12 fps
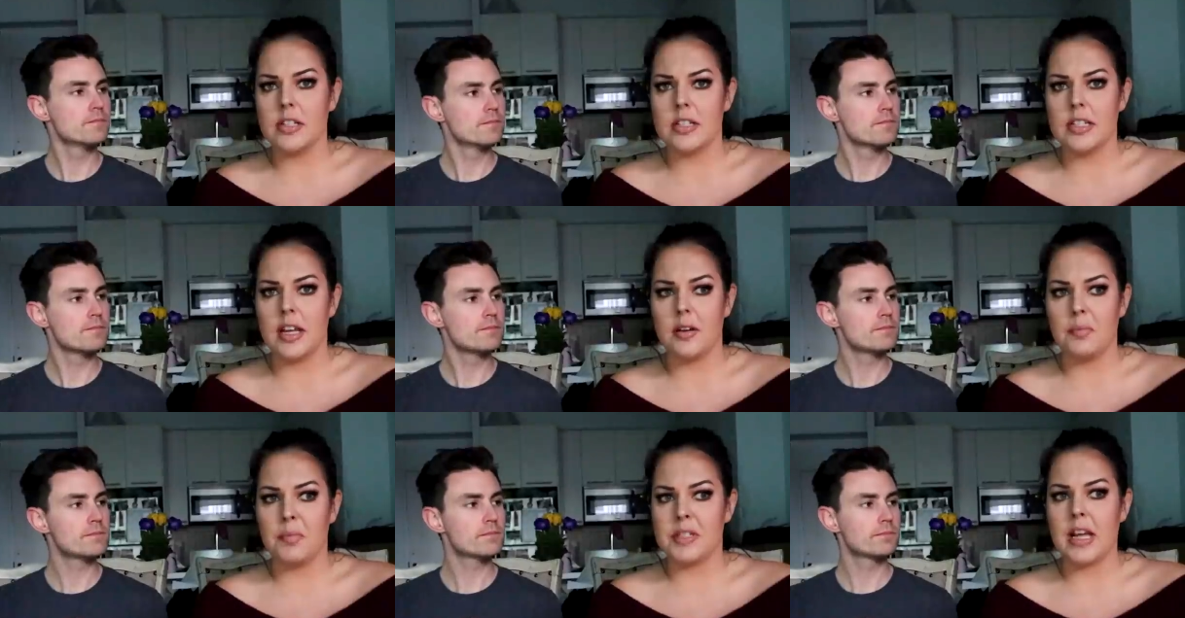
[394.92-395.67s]
Speaker 1: and
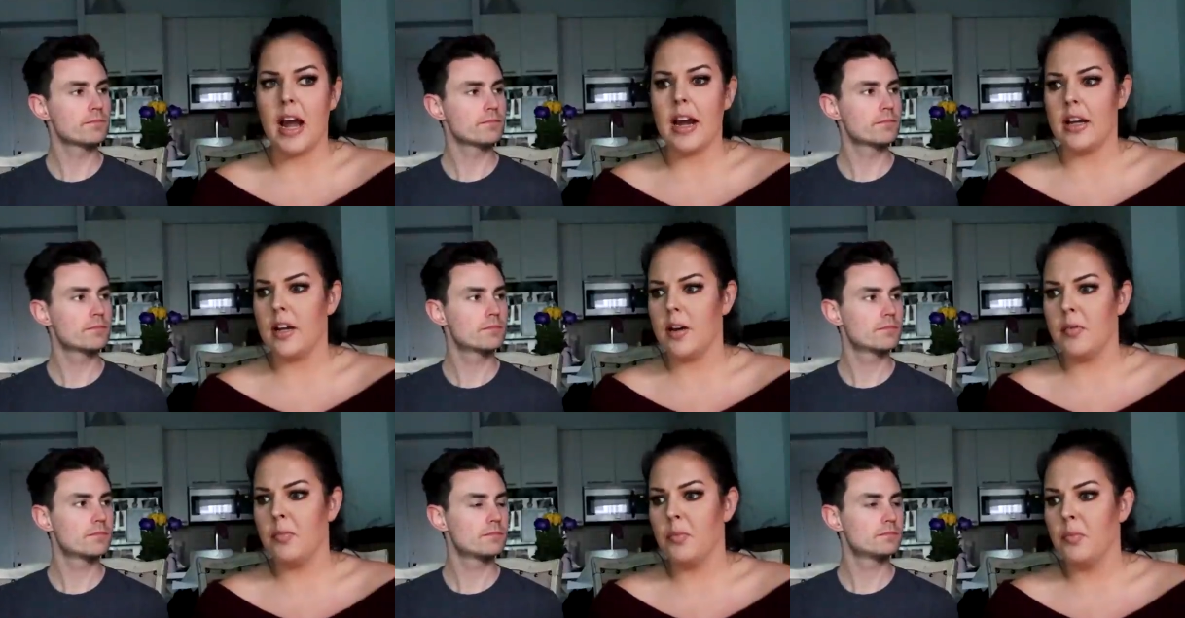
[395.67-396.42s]
sit beside
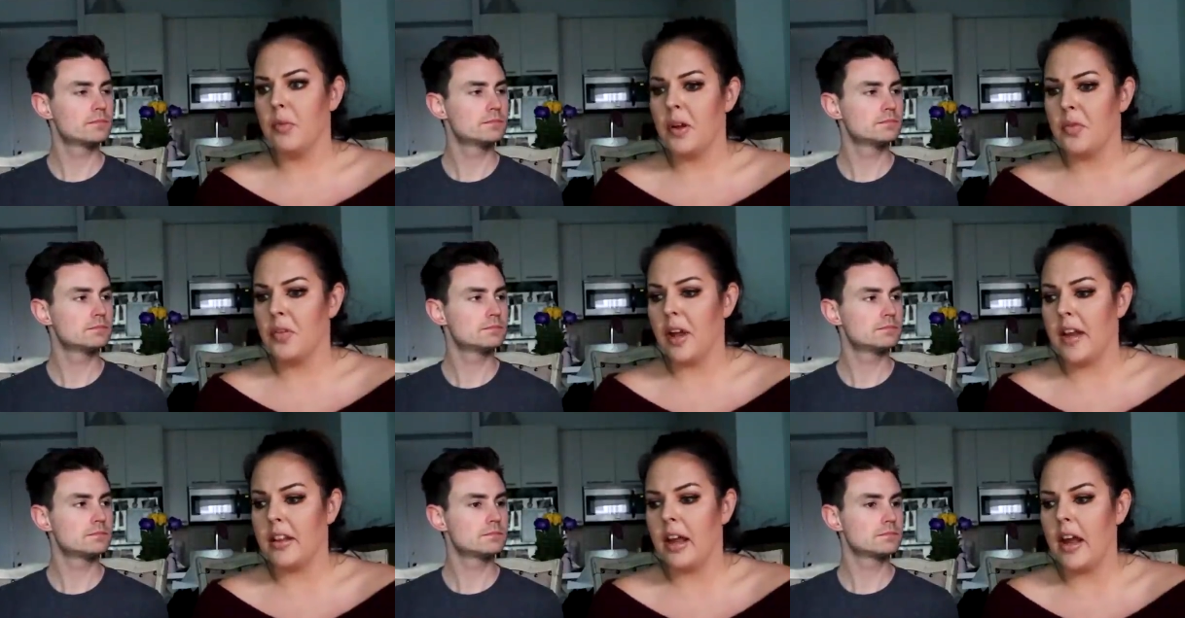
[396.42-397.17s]
him
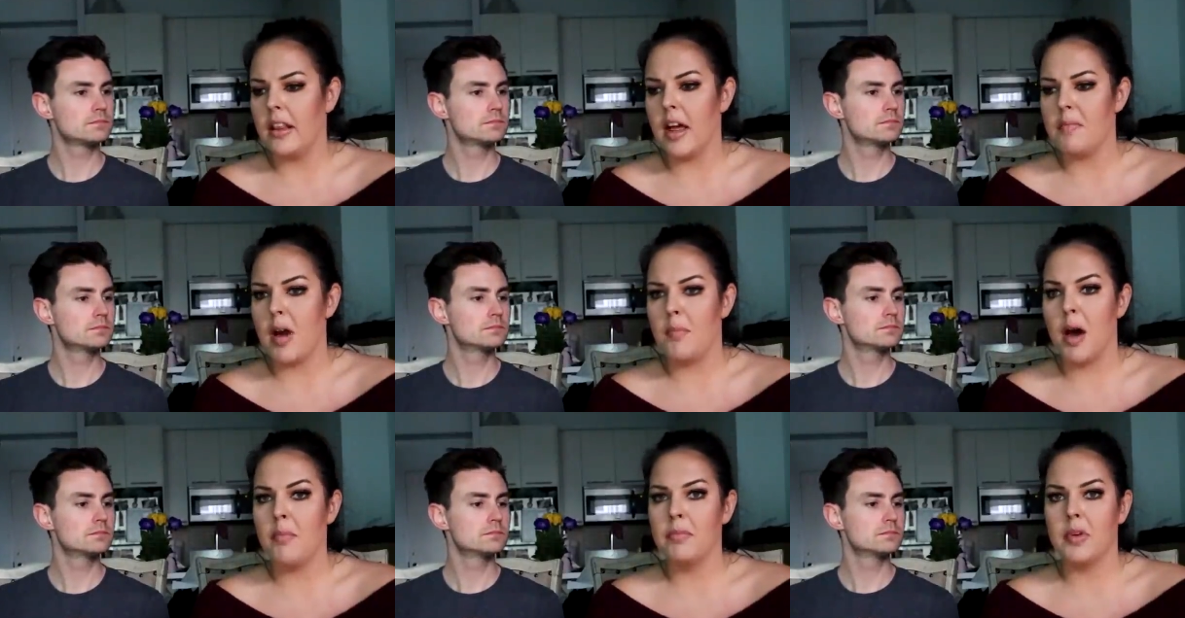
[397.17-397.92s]
and like let my
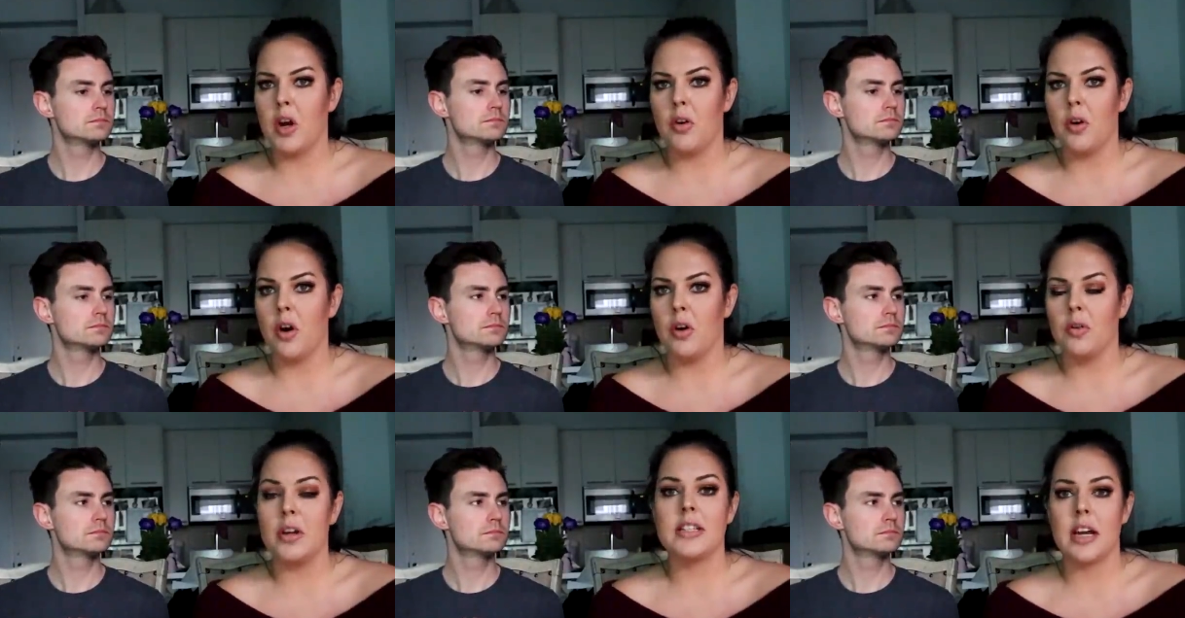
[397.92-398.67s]
mom go
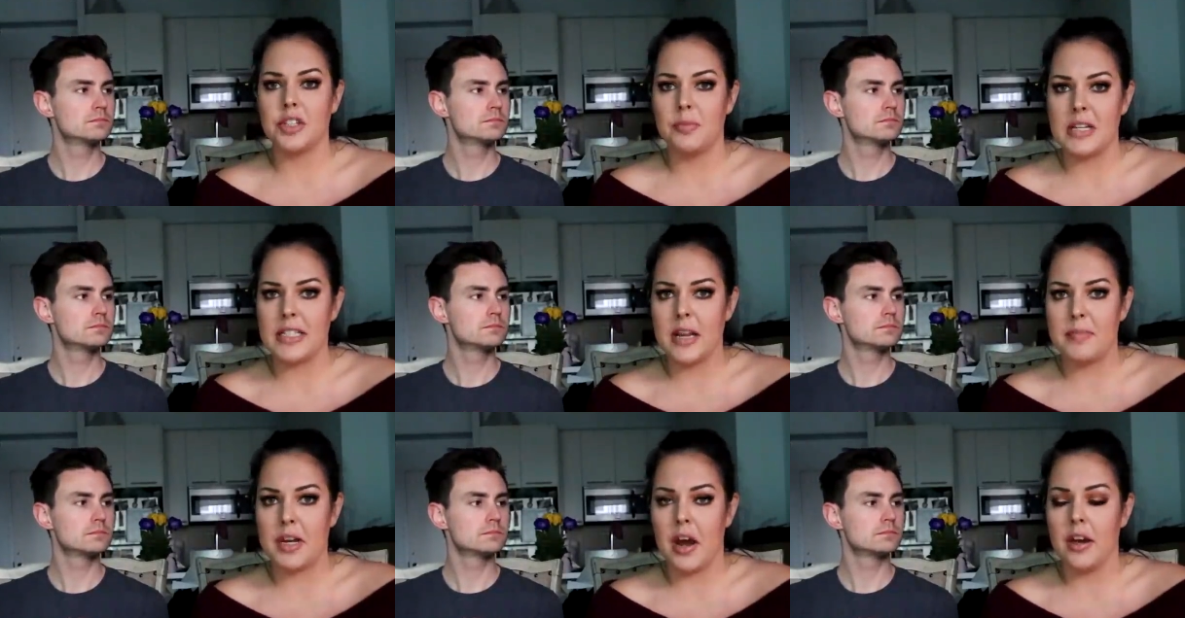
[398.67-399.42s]
home. It's actually my
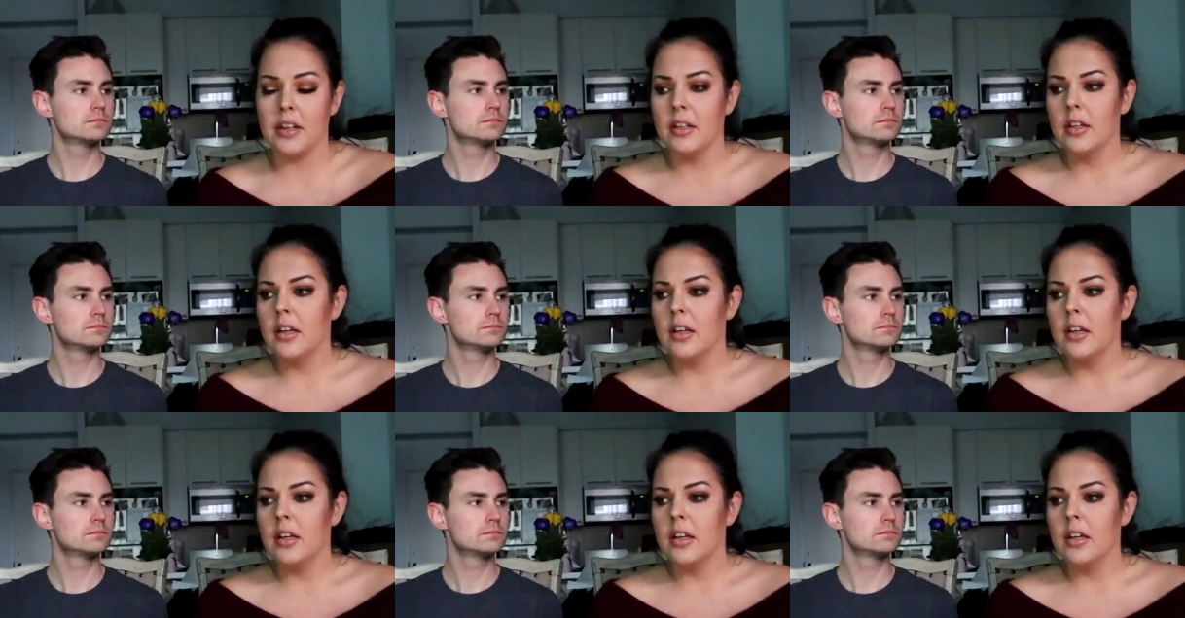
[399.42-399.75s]
stepdad.